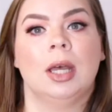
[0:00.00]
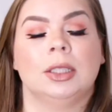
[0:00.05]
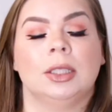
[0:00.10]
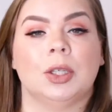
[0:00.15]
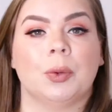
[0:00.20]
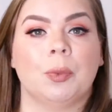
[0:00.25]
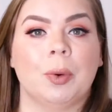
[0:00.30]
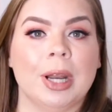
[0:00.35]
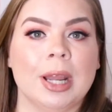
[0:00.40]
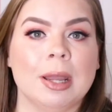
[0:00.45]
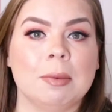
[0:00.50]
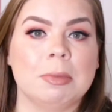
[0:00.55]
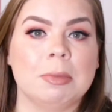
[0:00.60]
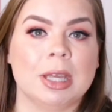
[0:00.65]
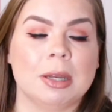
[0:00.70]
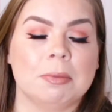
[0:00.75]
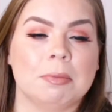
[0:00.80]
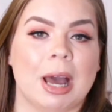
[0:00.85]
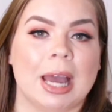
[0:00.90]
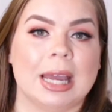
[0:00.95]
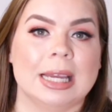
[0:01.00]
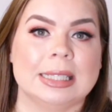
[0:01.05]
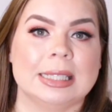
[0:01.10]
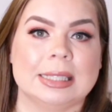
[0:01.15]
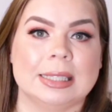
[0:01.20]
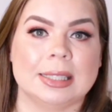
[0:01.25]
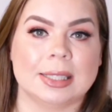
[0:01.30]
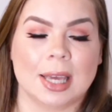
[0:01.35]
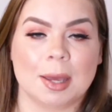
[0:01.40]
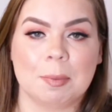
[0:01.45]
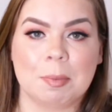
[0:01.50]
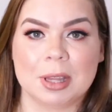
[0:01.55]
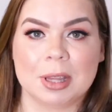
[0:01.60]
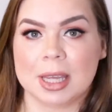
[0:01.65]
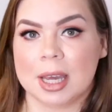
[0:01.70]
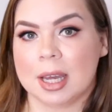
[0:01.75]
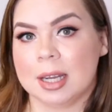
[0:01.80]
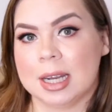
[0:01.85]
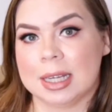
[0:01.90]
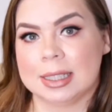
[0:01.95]
So what I mean by skip
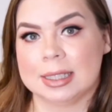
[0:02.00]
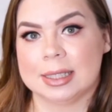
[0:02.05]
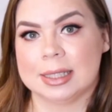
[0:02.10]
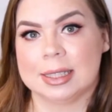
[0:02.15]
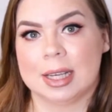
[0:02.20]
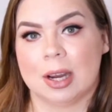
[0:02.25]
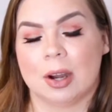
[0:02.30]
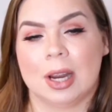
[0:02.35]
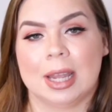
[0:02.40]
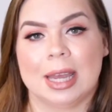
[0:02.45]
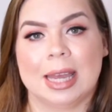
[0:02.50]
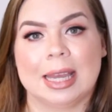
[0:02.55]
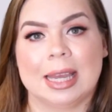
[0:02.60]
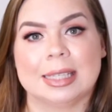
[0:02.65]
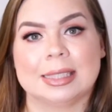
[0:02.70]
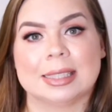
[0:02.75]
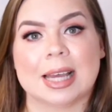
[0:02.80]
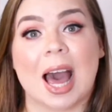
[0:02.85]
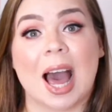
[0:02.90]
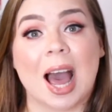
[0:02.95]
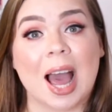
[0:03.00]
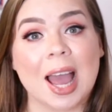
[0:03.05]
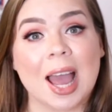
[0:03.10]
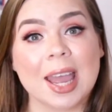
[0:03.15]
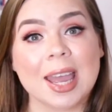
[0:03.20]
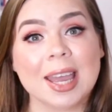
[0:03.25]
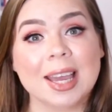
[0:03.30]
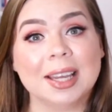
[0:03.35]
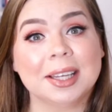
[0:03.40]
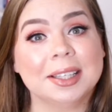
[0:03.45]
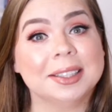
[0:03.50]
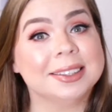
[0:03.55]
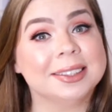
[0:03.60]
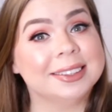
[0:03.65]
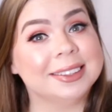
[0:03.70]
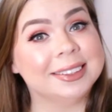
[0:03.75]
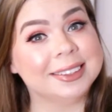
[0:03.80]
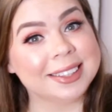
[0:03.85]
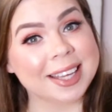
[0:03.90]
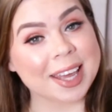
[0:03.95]
the unnecessary is I
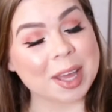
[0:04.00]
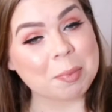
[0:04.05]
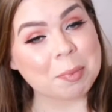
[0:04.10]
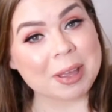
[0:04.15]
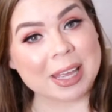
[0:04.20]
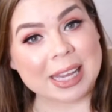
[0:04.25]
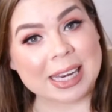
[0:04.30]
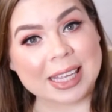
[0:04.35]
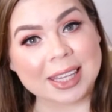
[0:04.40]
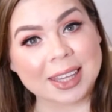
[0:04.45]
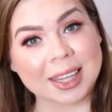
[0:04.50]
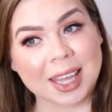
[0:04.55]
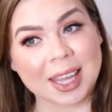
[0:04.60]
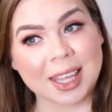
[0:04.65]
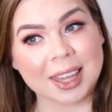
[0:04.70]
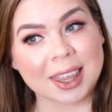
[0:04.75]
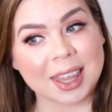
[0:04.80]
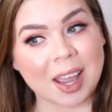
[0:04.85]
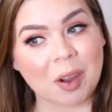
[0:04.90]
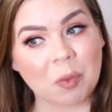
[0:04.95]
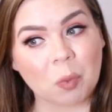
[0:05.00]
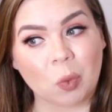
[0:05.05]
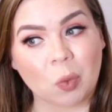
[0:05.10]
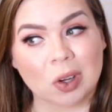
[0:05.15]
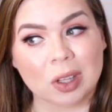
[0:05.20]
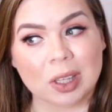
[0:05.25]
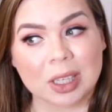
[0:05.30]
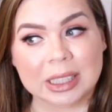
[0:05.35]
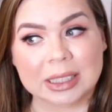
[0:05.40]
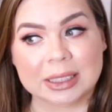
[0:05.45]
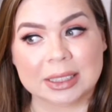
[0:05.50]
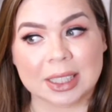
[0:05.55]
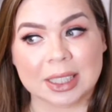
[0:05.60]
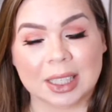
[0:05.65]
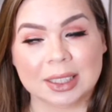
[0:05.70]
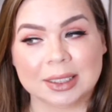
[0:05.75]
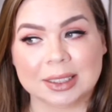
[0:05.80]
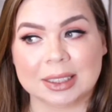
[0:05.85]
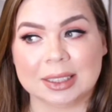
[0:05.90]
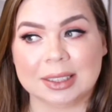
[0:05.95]
skip anything that really
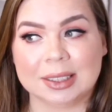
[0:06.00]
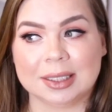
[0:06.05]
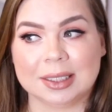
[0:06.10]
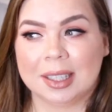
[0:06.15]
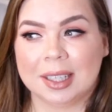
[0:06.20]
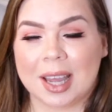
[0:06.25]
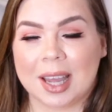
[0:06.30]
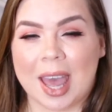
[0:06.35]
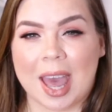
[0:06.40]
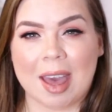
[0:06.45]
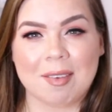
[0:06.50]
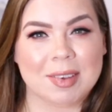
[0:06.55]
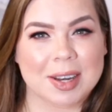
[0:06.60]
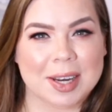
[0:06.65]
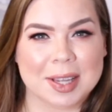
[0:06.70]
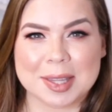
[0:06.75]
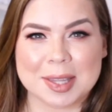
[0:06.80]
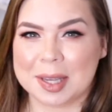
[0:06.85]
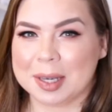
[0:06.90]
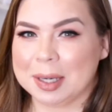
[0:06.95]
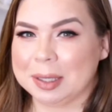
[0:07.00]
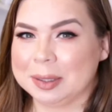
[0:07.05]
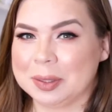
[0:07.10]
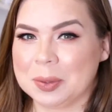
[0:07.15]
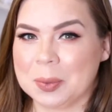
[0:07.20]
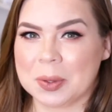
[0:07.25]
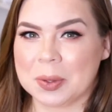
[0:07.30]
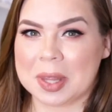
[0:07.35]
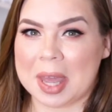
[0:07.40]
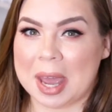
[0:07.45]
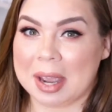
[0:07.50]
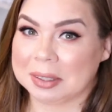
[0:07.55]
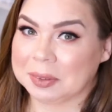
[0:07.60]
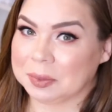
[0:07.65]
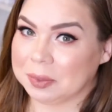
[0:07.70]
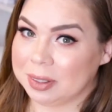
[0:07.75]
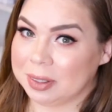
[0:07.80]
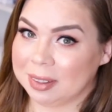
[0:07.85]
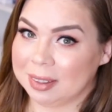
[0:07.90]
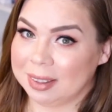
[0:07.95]
doesn't have anything to do with the
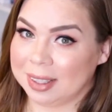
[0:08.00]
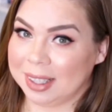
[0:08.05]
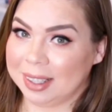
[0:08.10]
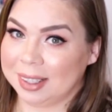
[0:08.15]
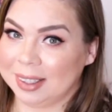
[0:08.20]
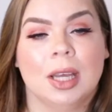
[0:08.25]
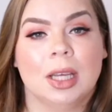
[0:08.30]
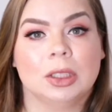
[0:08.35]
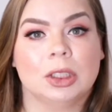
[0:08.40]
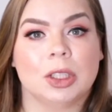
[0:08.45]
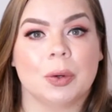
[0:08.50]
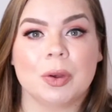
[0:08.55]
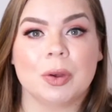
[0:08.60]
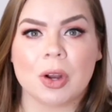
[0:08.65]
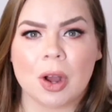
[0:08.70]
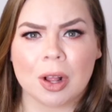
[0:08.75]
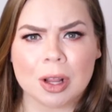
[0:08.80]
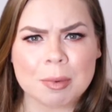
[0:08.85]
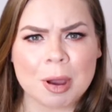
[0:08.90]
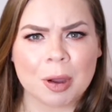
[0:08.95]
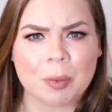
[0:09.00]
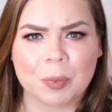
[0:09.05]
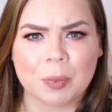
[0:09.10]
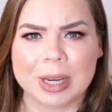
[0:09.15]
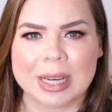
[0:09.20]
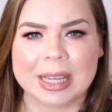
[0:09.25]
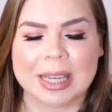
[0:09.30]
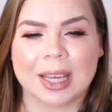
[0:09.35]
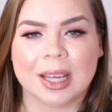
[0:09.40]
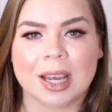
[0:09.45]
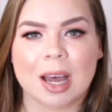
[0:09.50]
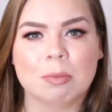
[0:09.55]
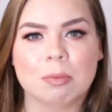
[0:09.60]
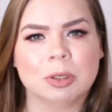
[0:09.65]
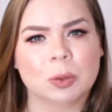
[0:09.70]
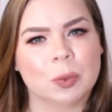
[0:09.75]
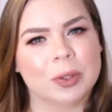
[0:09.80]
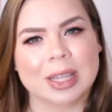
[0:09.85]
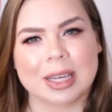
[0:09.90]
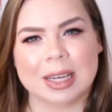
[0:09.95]
actual learning. So in All About Reading, it
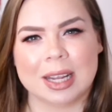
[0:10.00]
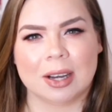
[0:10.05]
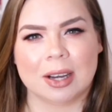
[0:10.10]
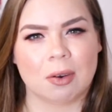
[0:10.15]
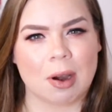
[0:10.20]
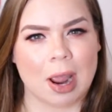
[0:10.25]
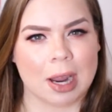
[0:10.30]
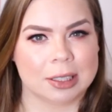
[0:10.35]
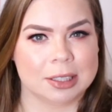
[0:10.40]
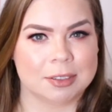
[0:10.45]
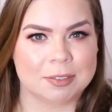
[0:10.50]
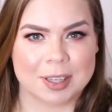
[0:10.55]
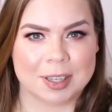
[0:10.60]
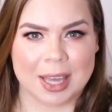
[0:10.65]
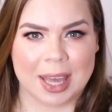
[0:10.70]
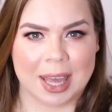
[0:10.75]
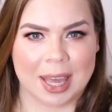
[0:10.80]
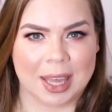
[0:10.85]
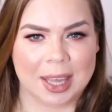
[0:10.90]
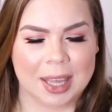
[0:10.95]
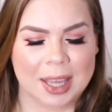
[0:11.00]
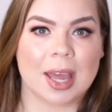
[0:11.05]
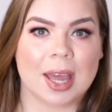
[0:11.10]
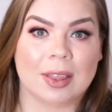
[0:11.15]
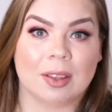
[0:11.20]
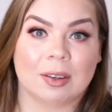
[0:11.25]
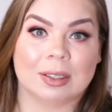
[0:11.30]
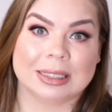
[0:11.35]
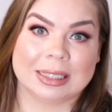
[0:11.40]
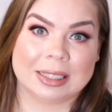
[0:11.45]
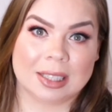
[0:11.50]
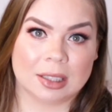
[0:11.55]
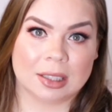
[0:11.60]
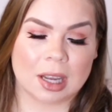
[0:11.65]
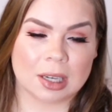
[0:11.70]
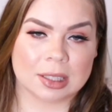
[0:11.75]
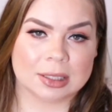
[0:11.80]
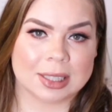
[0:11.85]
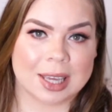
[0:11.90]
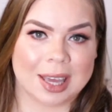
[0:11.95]
comes with an interactive kit, and there's a
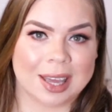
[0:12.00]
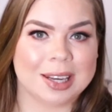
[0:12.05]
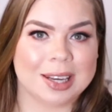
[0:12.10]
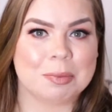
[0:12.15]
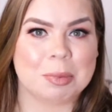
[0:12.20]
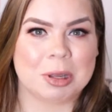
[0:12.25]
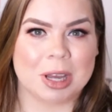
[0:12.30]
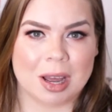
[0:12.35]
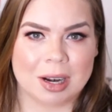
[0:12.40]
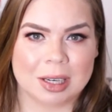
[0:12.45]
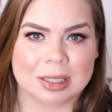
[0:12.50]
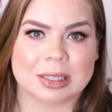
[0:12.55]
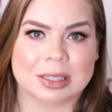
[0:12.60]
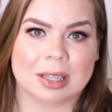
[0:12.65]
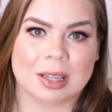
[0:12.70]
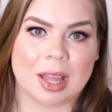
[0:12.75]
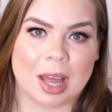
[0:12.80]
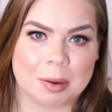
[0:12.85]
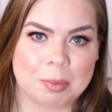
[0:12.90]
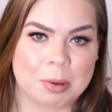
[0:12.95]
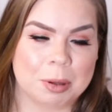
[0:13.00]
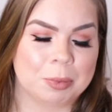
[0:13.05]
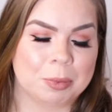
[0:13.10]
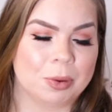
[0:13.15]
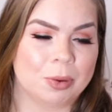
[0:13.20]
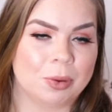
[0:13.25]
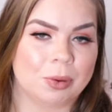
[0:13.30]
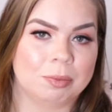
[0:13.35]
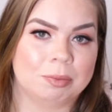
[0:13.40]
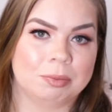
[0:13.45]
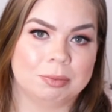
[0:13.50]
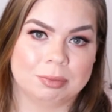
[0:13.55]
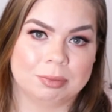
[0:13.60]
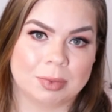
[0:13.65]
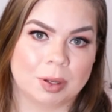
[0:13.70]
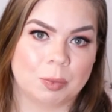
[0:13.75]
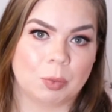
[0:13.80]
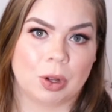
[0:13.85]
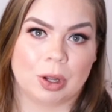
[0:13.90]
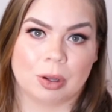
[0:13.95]
deluxe kit, and to be honest, a lot of people
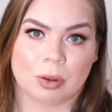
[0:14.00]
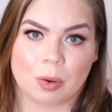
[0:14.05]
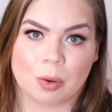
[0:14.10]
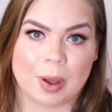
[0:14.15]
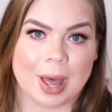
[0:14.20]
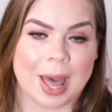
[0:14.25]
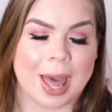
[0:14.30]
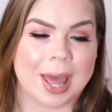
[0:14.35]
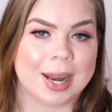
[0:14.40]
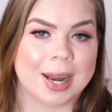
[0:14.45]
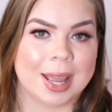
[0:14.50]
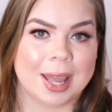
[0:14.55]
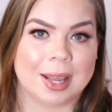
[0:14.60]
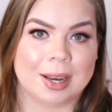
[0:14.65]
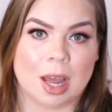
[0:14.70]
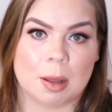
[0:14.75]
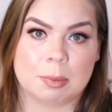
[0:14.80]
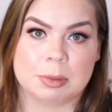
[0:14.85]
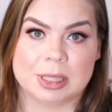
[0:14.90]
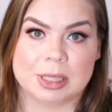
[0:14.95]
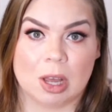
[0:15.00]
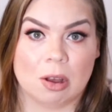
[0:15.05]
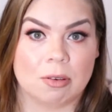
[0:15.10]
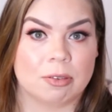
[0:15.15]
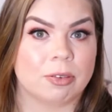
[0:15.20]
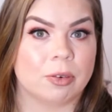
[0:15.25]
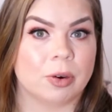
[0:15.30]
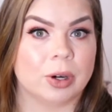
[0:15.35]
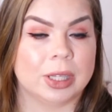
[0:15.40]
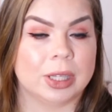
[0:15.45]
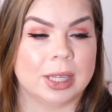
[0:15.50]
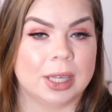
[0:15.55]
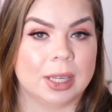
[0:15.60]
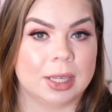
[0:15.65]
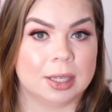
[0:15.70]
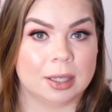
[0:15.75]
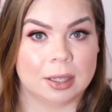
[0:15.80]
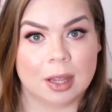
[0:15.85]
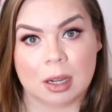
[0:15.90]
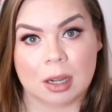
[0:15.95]
will go ahead and upsell for
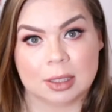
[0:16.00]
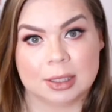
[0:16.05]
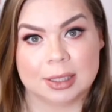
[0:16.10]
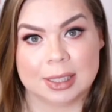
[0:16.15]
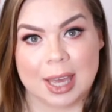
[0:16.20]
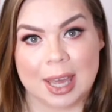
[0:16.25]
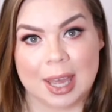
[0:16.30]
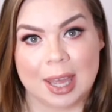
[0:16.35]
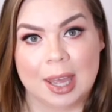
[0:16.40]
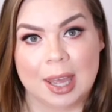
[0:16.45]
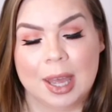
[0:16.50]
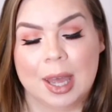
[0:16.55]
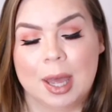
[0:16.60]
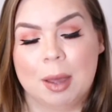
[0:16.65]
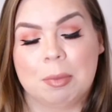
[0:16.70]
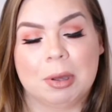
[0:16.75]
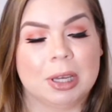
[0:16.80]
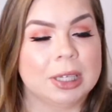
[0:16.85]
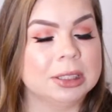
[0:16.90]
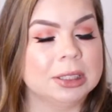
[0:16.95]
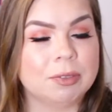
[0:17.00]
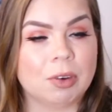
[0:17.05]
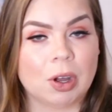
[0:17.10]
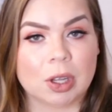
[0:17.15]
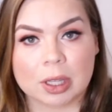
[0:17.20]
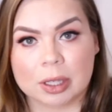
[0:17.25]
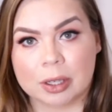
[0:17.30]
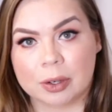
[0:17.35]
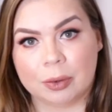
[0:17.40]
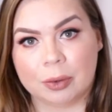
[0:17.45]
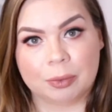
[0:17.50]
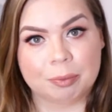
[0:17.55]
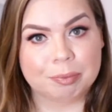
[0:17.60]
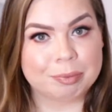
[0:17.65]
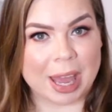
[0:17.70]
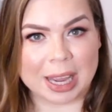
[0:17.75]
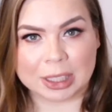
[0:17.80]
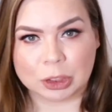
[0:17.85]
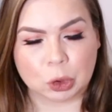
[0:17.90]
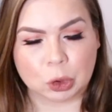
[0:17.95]
the deluxe kit because of all the little
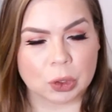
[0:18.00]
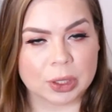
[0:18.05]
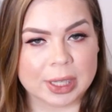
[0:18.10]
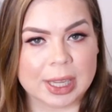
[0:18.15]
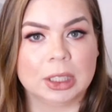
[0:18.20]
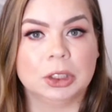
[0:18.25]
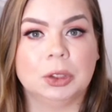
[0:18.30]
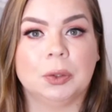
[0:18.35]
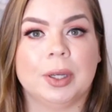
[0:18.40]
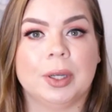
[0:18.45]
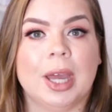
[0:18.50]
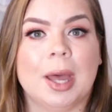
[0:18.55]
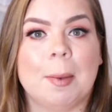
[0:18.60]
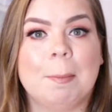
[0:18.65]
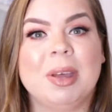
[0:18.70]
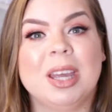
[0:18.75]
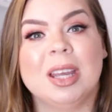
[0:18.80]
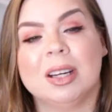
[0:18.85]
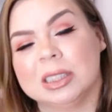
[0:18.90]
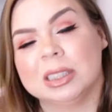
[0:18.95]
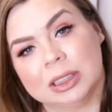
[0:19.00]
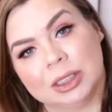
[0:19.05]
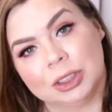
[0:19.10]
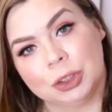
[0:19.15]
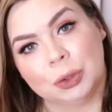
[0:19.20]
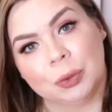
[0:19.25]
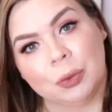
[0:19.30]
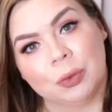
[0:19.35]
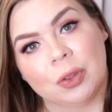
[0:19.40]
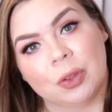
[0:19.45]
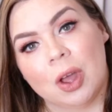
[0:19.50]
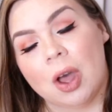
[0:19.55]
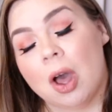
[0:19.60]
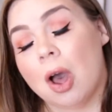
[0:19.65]
extra things you get. But here's the truth.